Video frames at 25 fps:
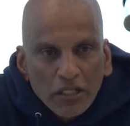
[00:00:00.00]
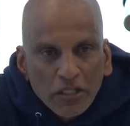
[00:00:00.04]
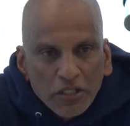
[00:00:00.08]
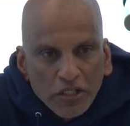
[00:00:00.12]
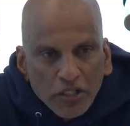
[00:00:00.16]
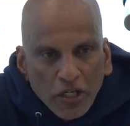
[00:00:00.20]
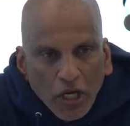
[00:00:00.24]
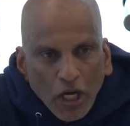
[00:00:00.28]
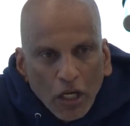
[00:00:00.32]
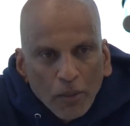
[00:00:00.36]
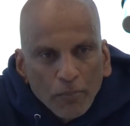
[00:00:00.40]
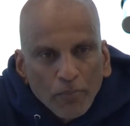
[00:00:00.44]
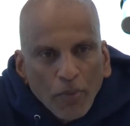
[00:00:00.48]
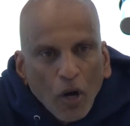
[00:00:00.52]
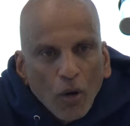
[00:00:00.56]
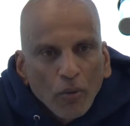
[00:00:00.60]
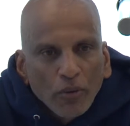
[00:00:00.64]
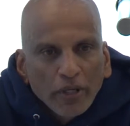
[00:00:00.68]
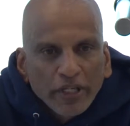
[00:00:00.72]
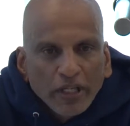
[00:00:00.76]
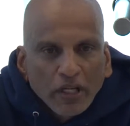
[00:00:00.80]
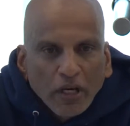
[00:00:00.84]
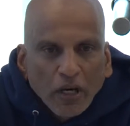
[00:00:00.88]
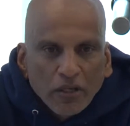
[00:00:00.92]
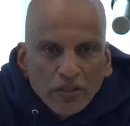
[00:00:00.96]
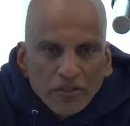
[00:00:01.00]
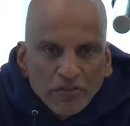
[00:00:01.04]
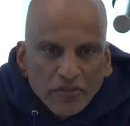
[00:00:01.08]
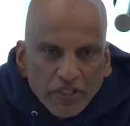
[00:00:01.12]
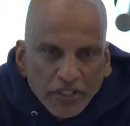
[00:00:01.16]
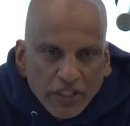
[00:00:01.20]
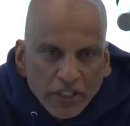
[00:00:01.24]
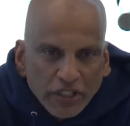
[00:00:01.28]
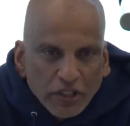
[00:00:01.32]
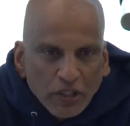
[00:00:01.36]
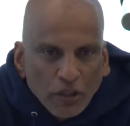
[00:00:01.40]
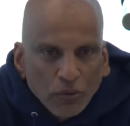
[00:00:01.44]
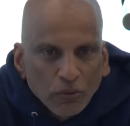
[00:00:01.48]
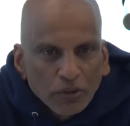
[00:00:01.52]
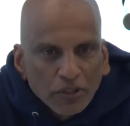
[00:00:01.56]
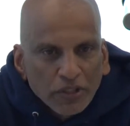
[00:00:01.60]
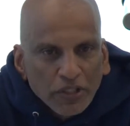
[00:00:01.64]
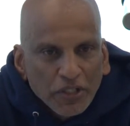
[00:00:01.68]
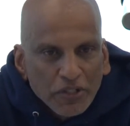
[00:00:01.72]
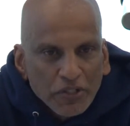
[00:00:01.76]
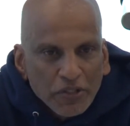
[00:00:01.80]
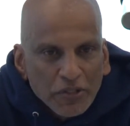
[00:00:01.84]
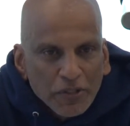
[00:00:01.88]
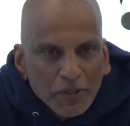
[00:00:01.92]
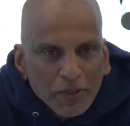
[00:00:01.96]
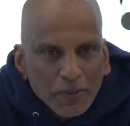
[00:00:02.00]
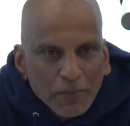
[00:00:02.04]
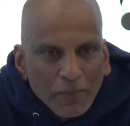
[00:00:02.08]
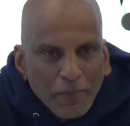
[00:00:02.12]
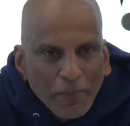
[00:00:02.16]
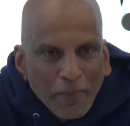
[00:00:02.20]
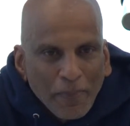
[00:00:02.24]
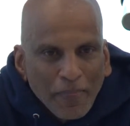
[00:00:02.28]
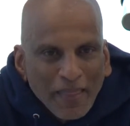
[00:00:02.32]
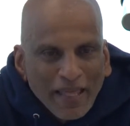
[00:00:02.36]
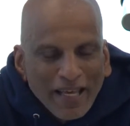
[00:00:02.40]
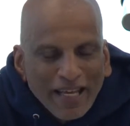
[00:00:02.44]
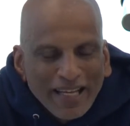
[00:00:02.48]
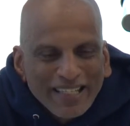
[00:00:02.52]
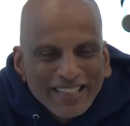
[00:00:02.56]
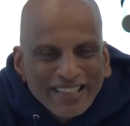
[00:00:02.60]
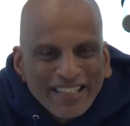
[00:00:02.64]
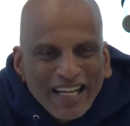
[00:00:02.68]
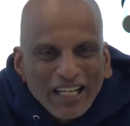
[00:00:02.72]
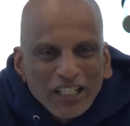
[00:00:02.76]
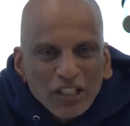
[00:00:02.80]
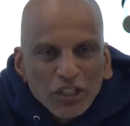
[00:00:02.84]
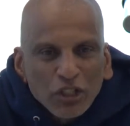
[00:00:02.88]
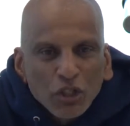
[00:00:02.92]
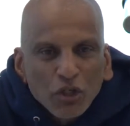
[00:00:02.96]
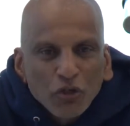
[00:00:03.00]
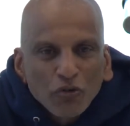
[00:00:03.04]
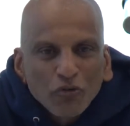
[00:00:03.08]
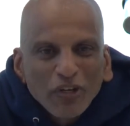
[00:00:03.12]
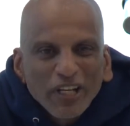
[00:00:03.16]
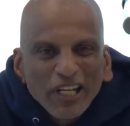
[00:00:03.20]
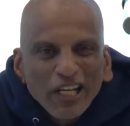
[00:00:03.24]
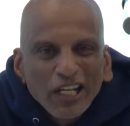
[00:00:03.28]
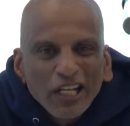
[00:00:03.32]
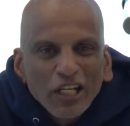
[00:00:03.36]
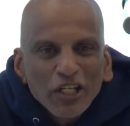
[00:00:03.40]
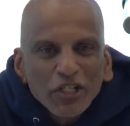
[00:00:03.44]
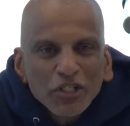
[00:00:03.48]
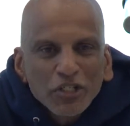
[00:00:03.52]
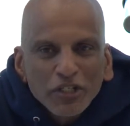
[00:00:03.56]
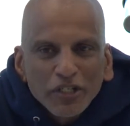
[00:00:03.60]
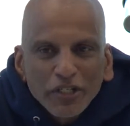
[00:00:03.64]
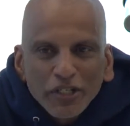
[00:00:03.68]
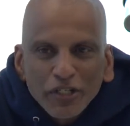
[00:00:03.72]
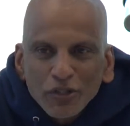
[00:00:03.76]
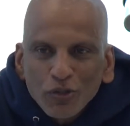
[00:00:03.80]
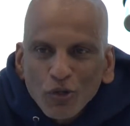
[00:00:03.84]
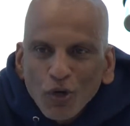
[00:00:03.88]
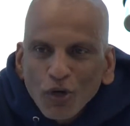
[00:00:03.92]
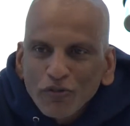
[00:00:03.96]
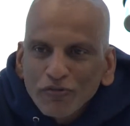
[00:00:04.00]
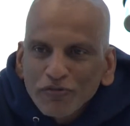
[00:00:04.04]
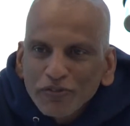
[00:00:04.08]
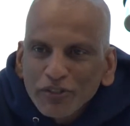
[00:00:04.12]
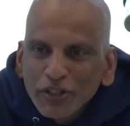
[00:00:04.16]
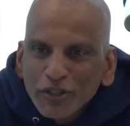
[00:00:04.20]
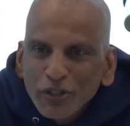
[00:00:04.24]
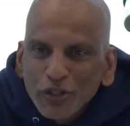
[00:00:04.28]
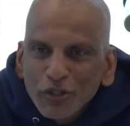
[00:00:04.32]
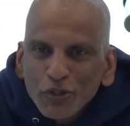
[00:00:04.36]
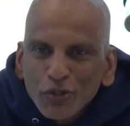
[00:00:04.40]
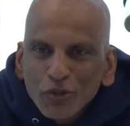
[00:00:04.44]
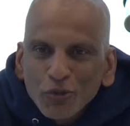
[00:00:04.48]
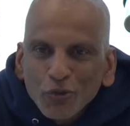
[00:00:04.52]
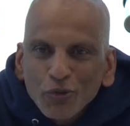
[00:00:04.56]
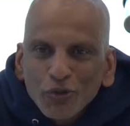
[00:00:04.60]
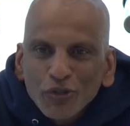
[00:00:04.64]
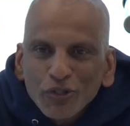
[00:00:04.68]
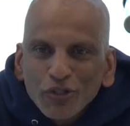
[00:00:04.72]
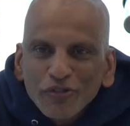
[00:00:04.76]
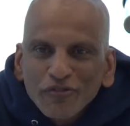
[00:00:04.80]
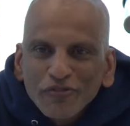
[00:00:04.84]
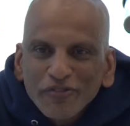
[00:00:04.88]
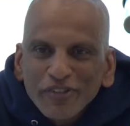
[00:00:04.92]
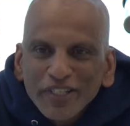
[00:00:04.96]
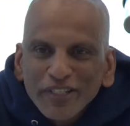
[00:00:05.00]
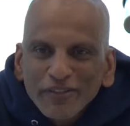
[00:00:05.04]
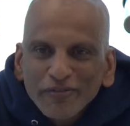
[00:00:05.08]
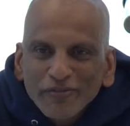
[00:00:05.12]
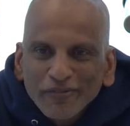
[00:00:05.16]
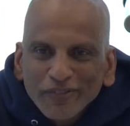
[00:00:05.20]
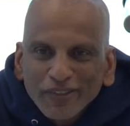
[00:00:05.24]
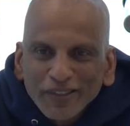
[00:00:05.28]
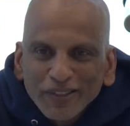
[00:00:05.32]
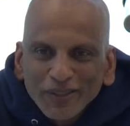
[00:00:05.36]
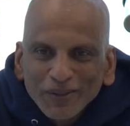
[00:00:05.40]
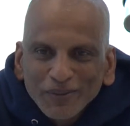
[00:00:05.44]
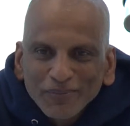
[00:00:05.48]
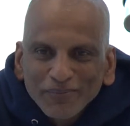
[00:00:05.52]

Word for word: John Pawlikowski told us that religion is often a source of evil.